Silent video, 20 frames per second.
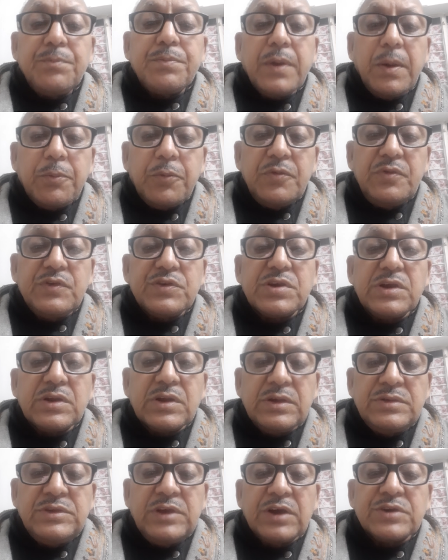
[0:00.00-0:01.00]
preposition,
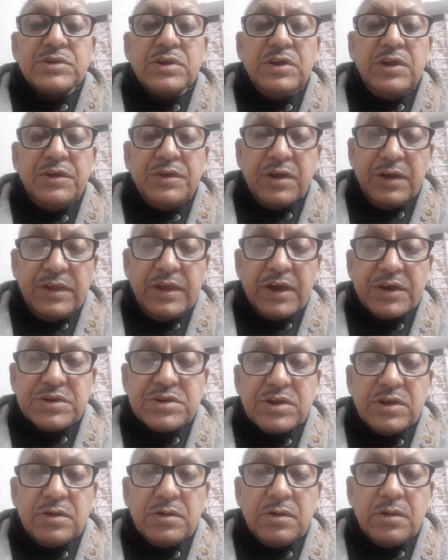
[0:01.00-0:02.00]
conjunction,
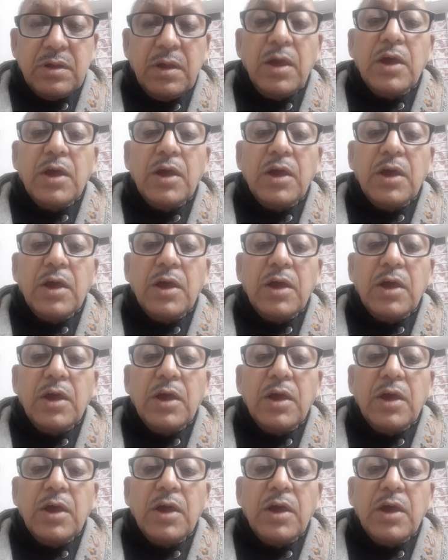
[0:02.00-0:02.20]
interjection.